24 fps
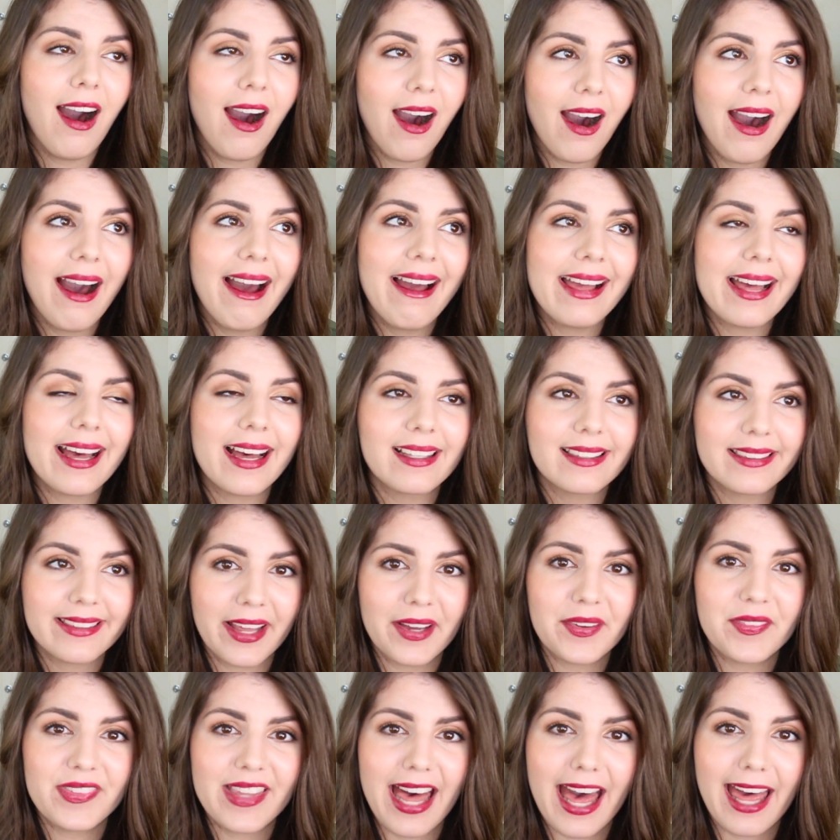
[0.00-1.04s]
I
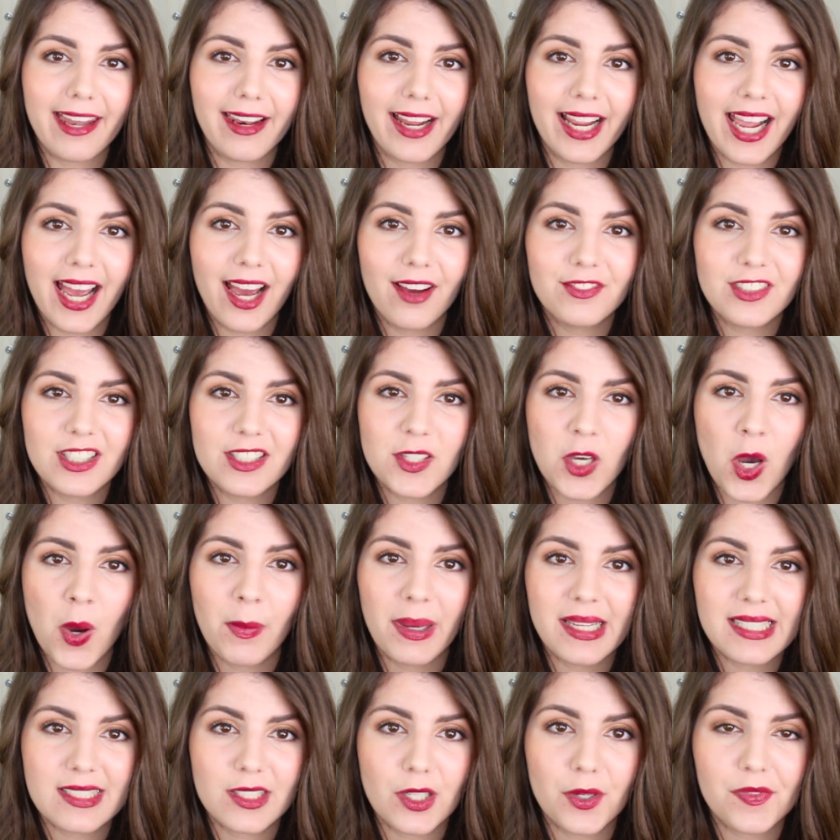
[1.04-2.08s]
love that and I have to tell
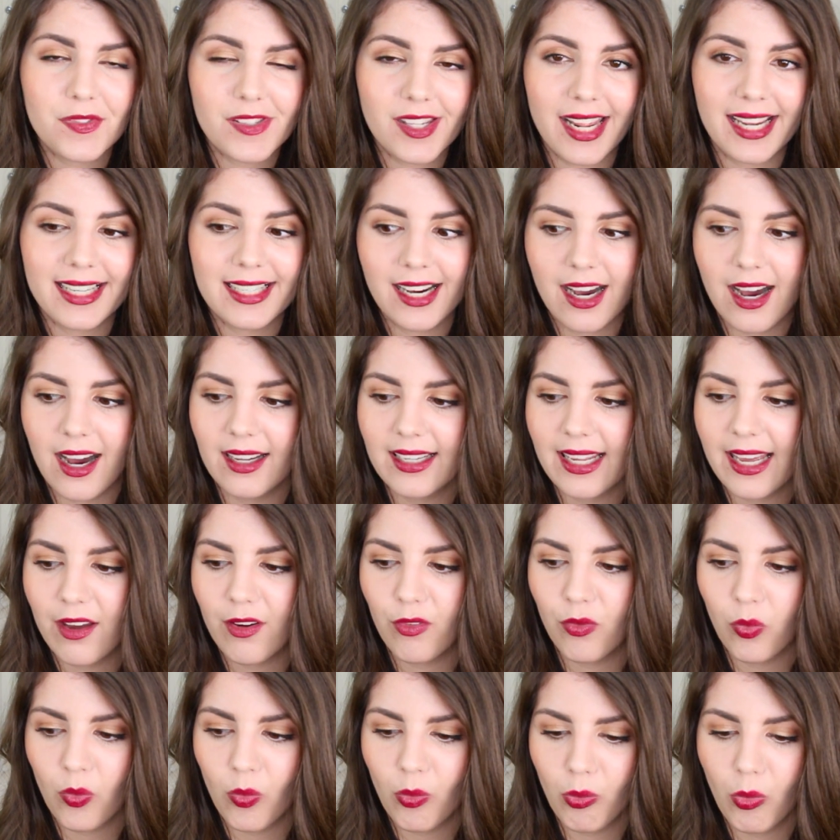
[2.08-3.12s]
myself that I can't
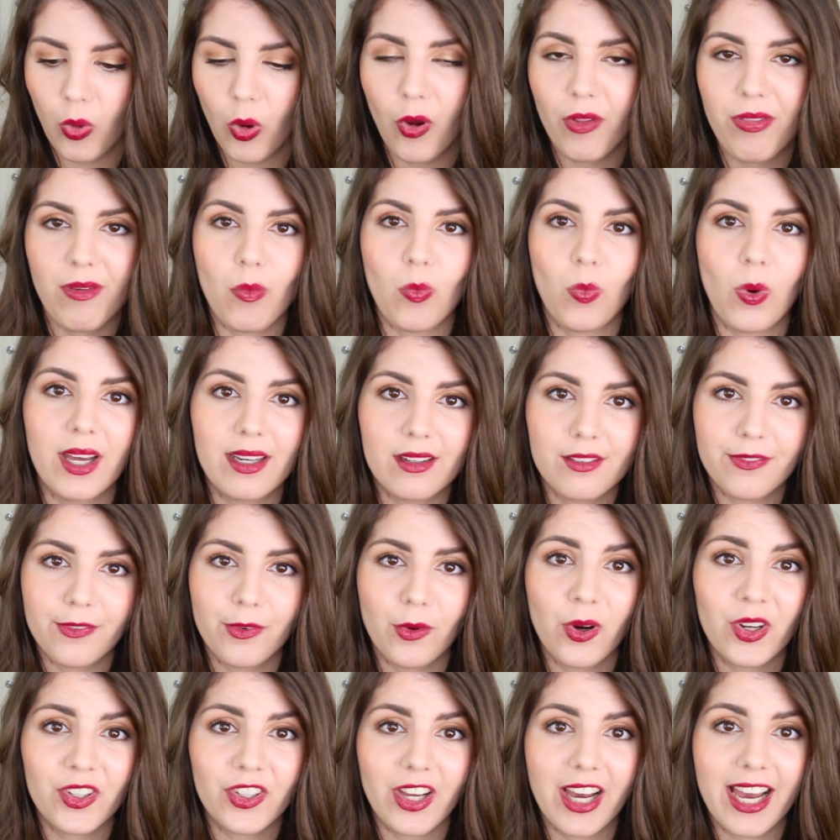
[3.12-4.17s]
have more than one a
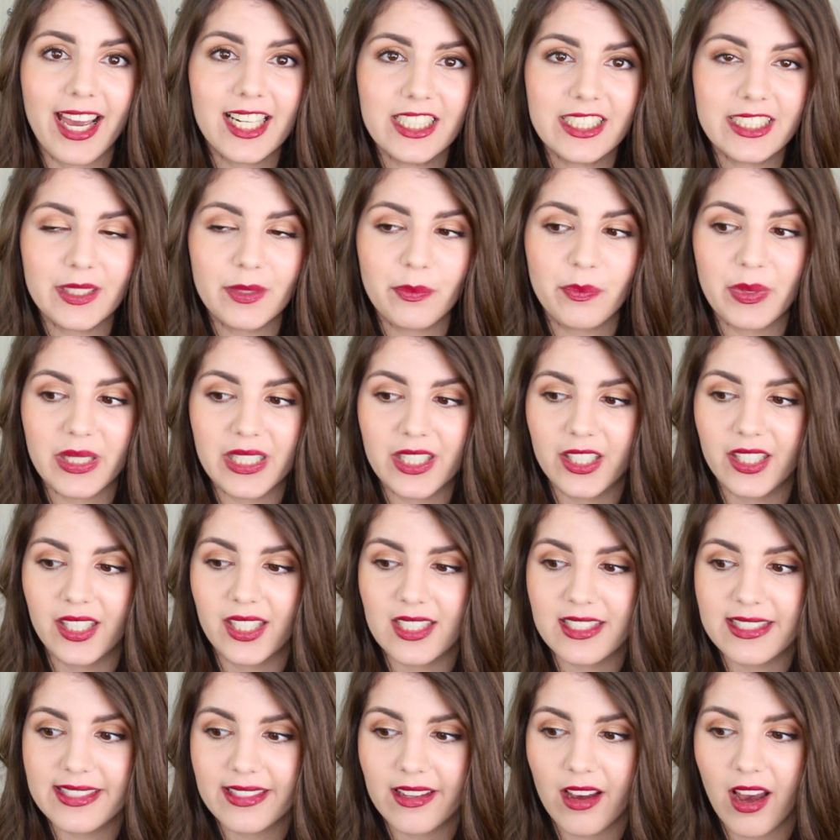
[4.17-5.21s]
fortnight
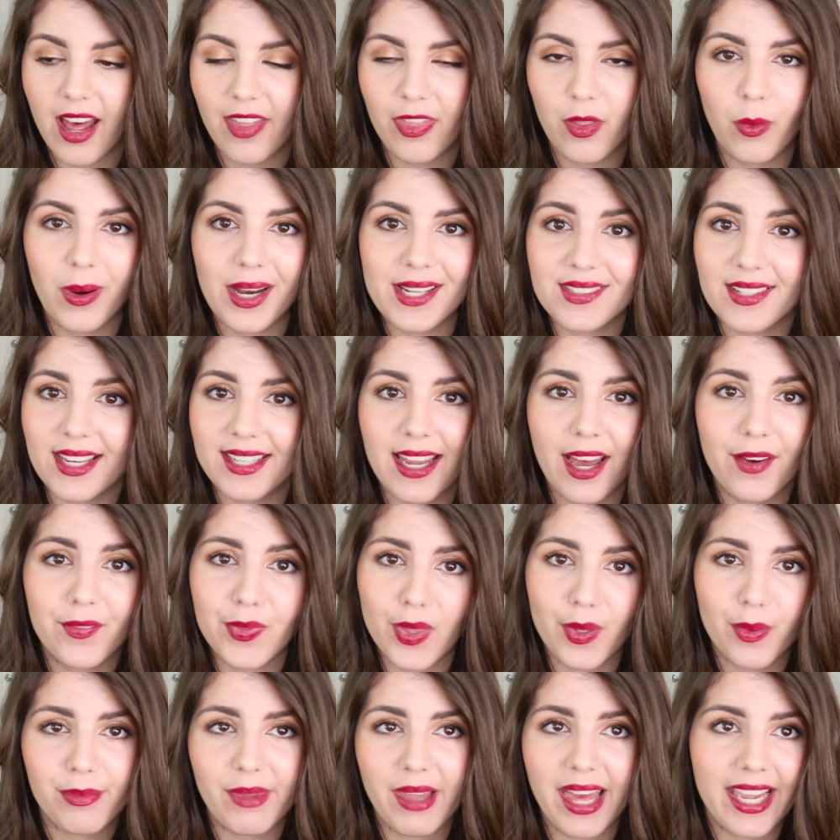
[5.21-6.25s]
because otherwise I'd have
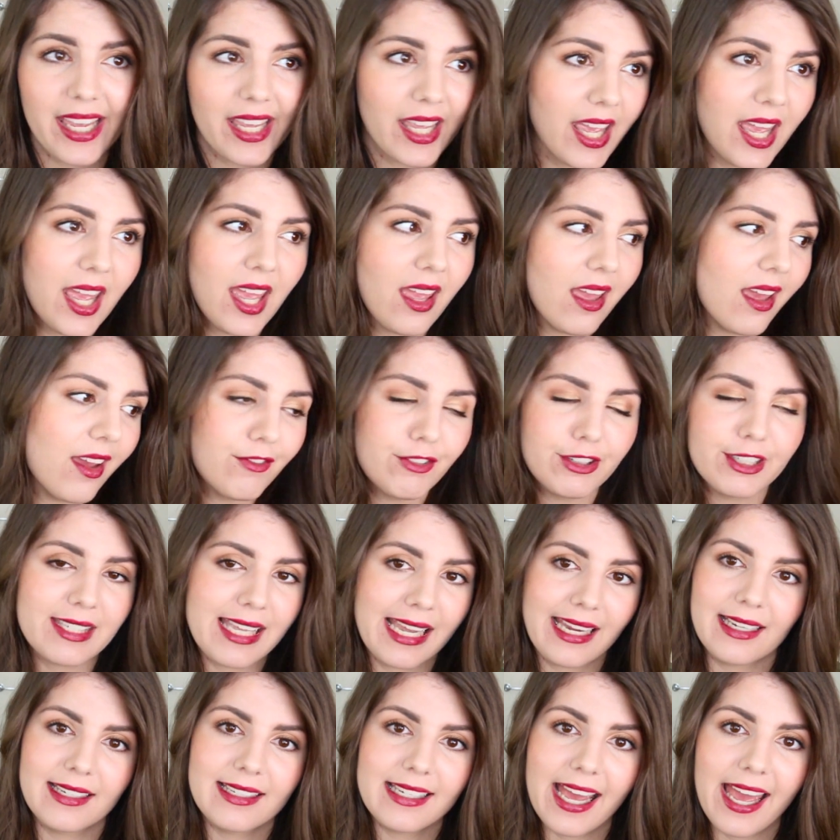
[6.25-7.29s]
them like every
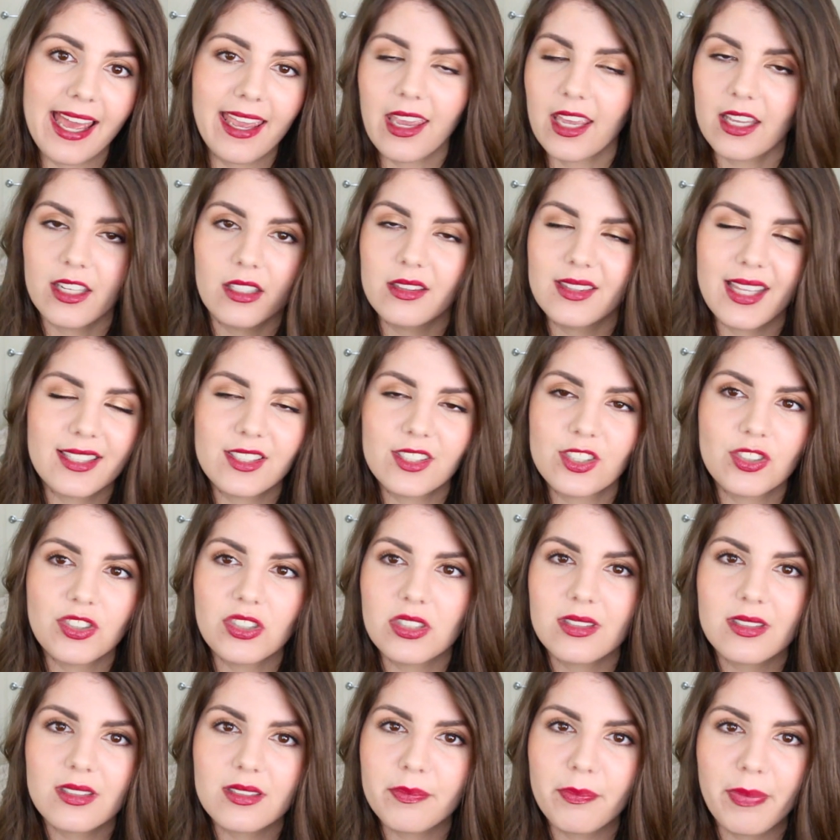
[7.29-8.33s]
second day and that's
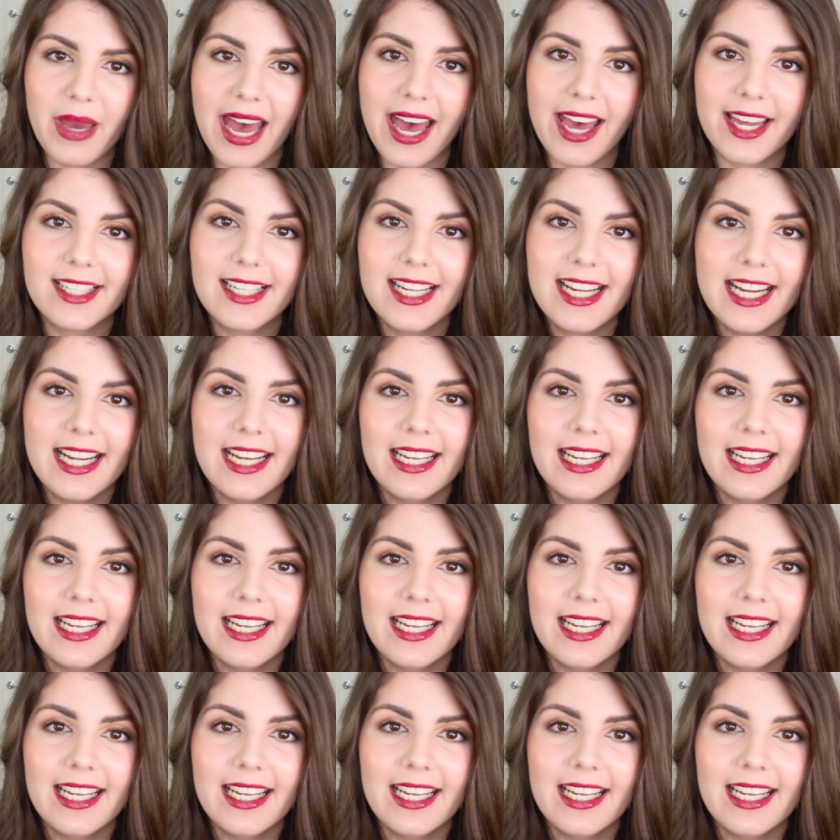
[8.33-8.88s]
just bad.